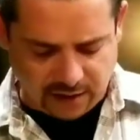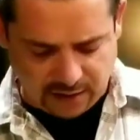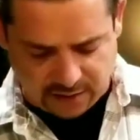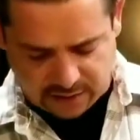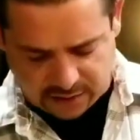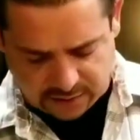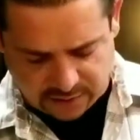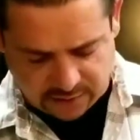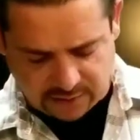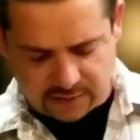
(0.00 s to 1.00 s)
and
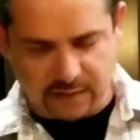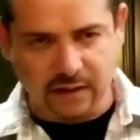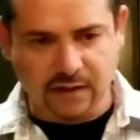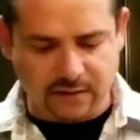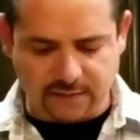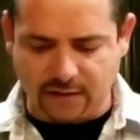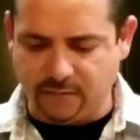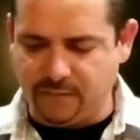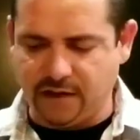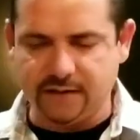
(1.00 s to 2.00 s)

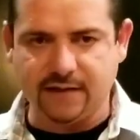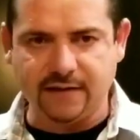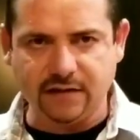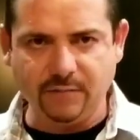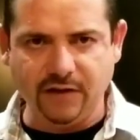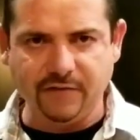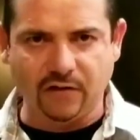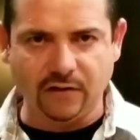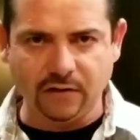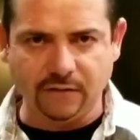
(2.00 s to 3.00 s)
some sesame
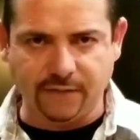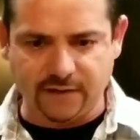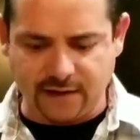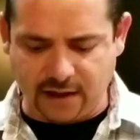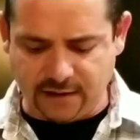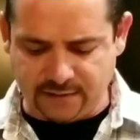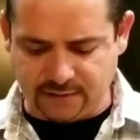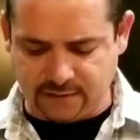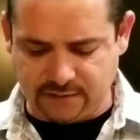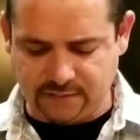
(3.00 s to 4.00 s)
oil for
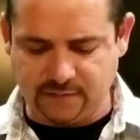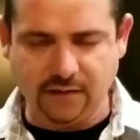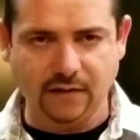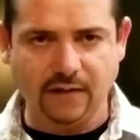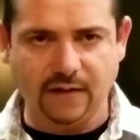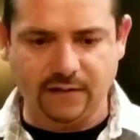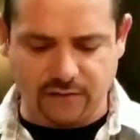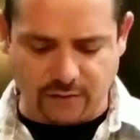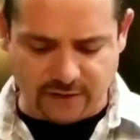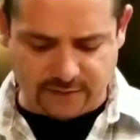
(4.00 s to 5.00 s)
taste,
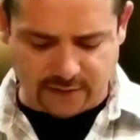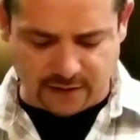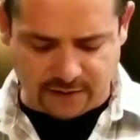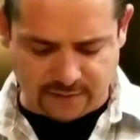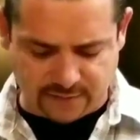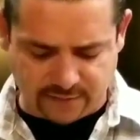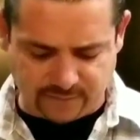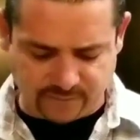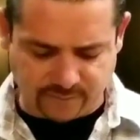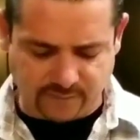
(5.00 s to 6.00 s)
soy sauce,
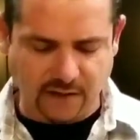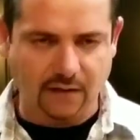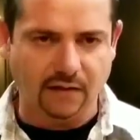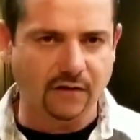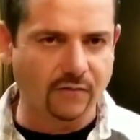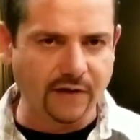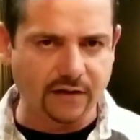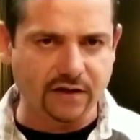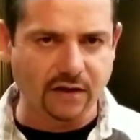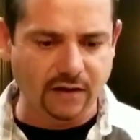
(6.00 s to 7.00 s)
a little bit
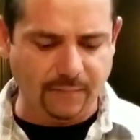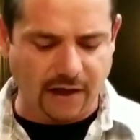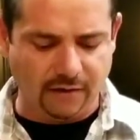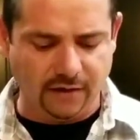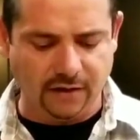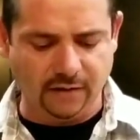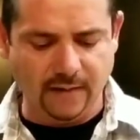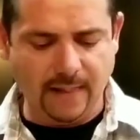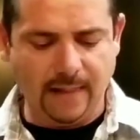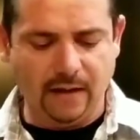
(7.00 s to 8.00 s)
of chili powder,
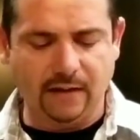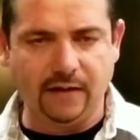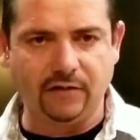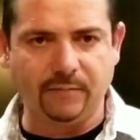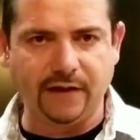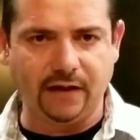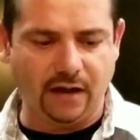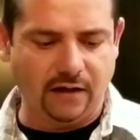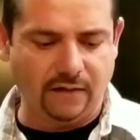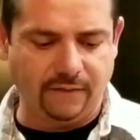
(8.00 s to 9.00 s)
a little
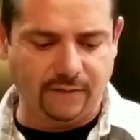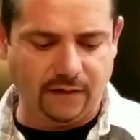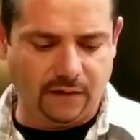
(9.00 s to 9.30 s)
bit of